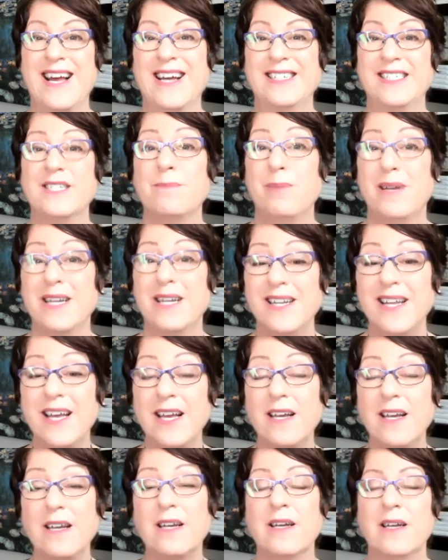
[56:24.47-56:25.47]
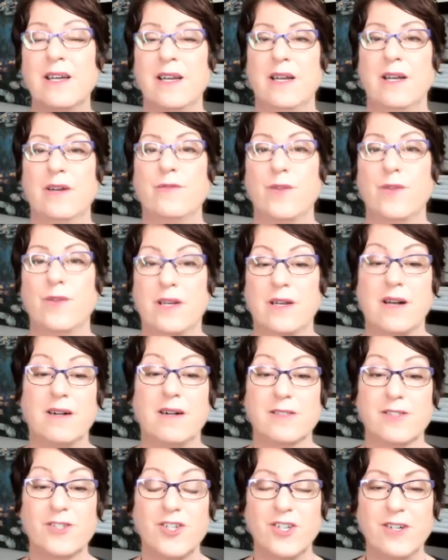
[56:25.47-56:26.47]
underpinning for the
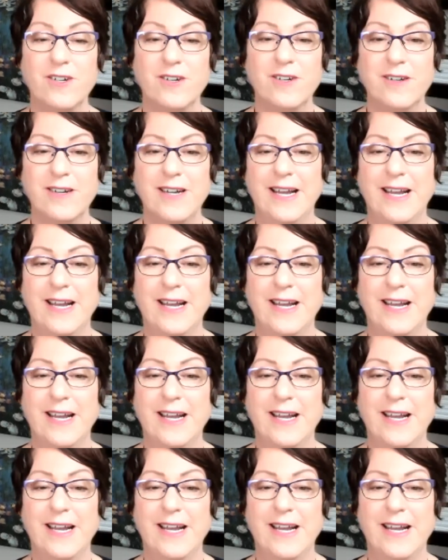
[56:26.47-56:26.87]
culture.